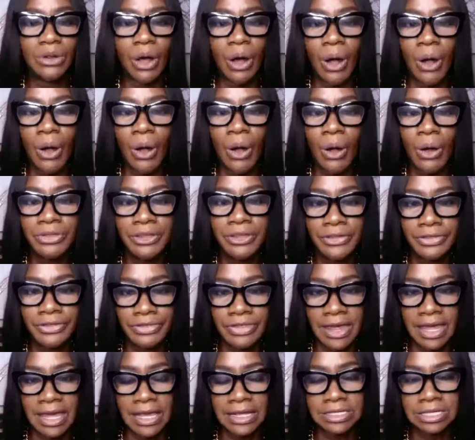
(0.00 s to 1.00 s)
all the
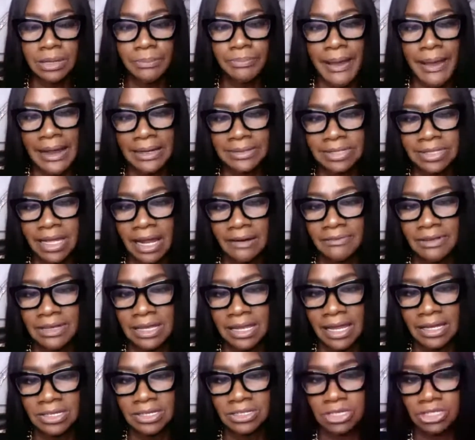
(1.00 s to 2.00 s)
things about that
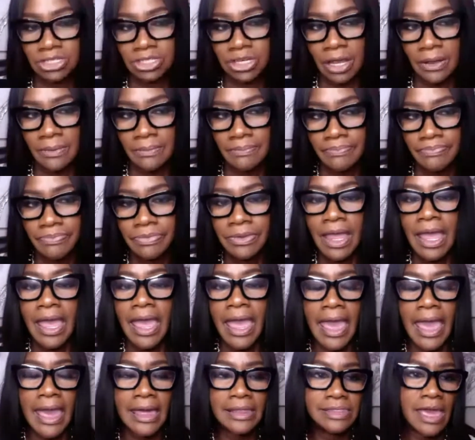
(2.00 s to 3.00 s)
relationship
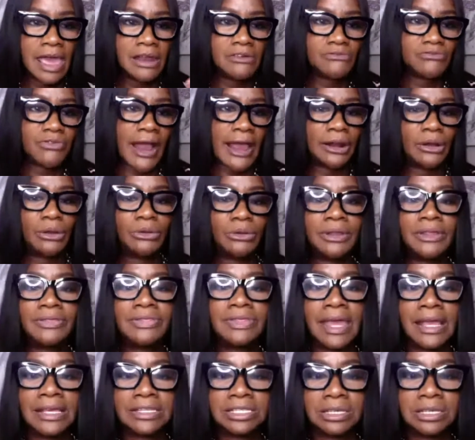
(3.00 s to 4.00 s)
and then write all the
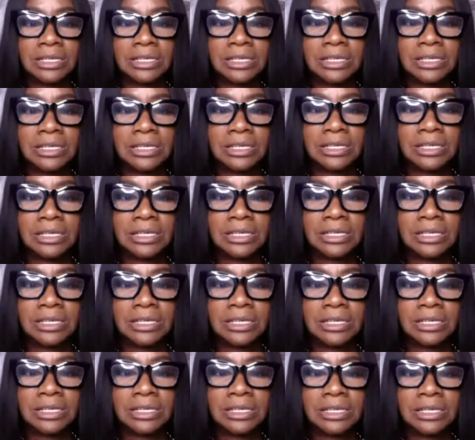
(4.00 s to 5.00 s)
things about your father.
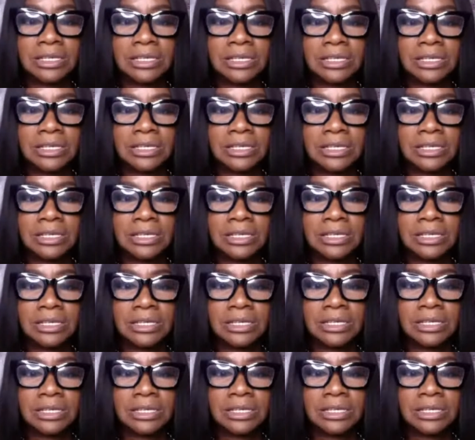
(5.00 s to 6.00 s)
Are
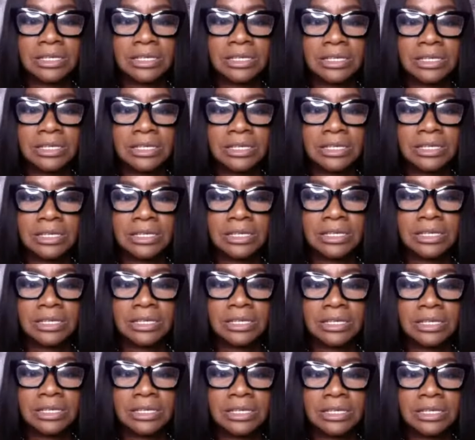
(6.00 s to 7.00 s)
there similarities?
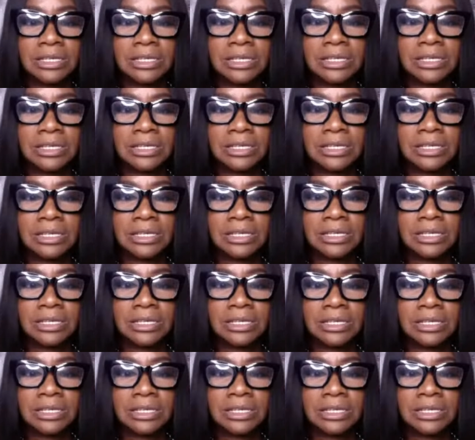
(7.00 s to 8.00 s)
Now, I'm not talking
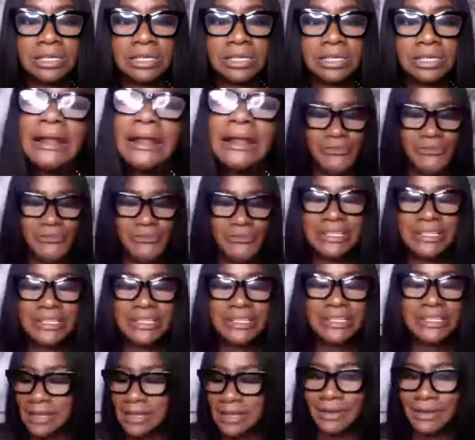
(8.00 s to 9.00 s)
about every
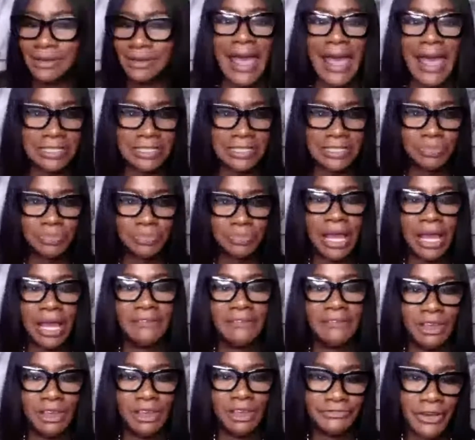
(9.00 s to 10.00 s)
single aspect of
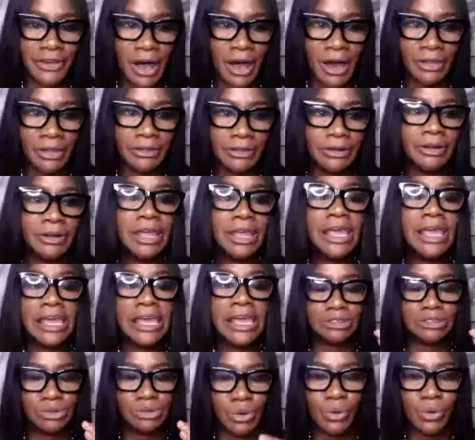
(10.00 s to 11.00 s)
your father
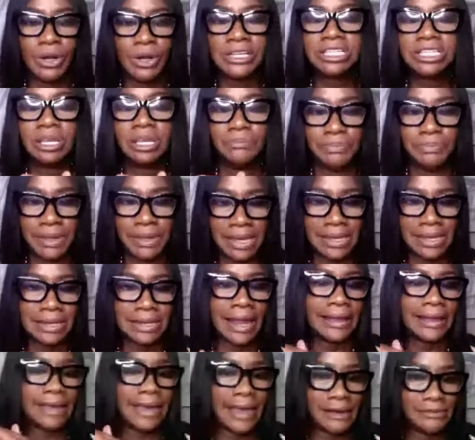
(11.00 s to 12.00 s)
is going to be
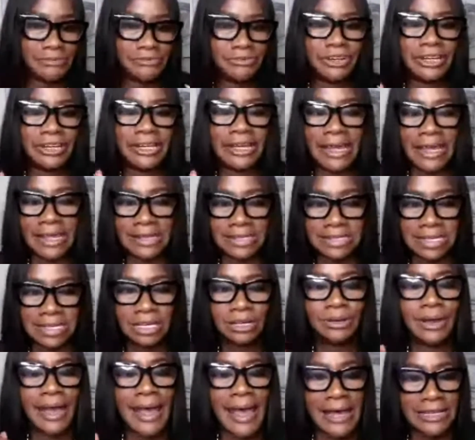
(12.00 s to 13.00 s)
like every
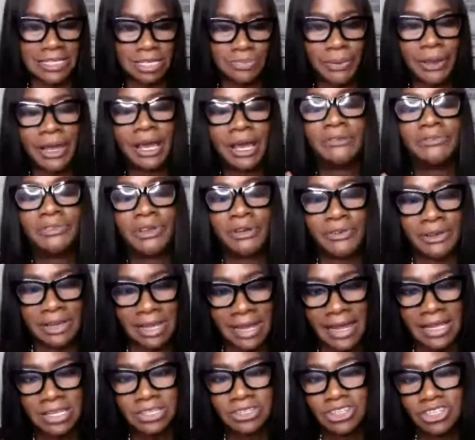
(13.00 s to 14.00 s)
single aspect of your
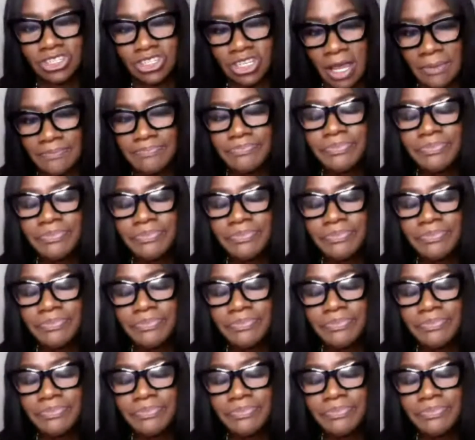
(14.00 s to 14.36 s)
relationship,